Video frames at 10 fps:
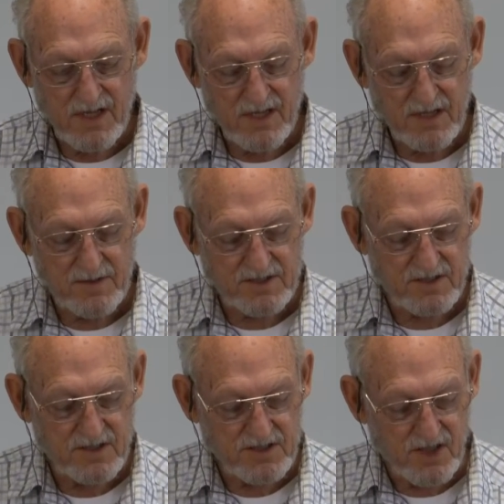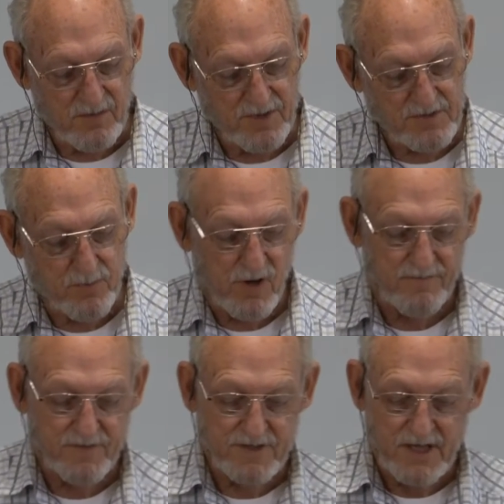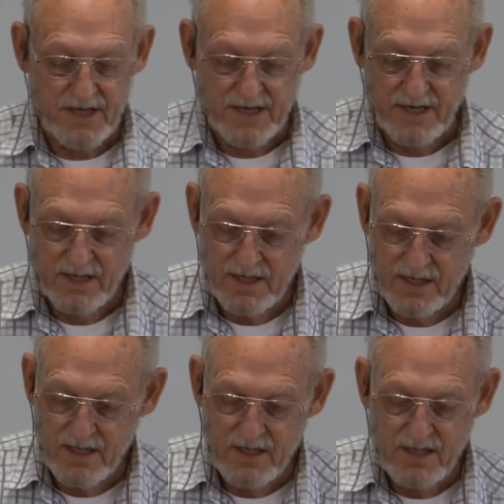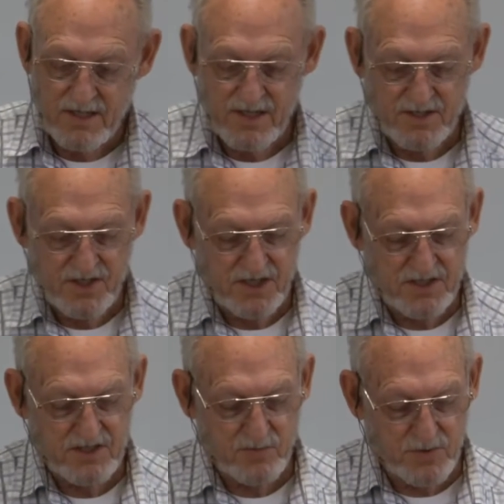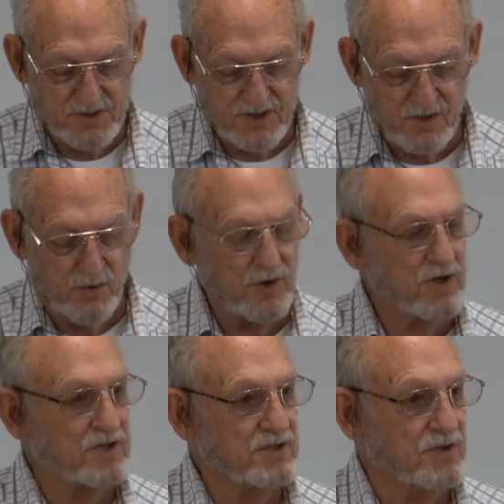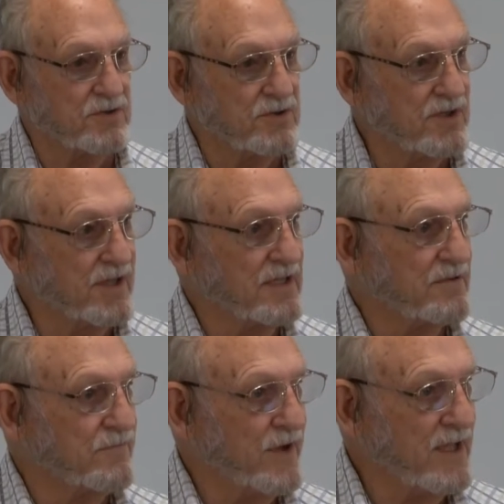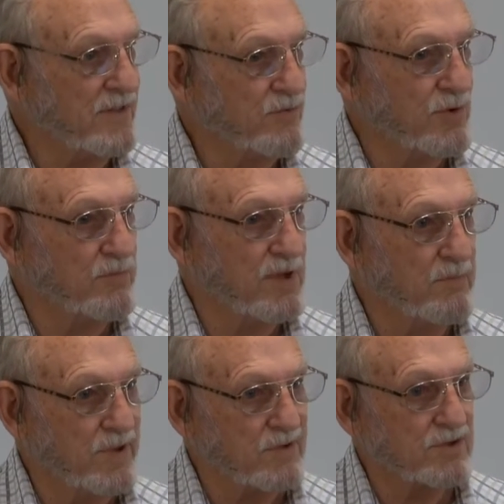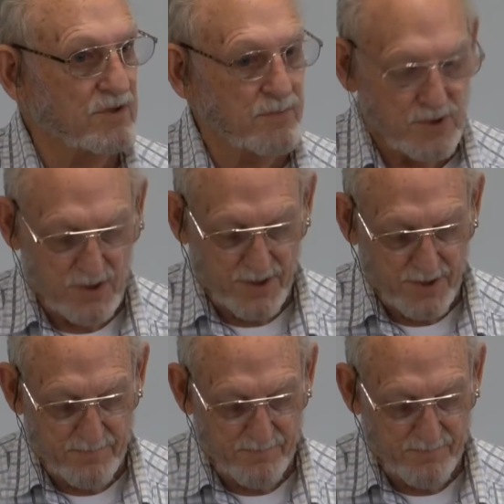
The psalmist prophesied that Jesus was the cornerstone that the faith would be built upon.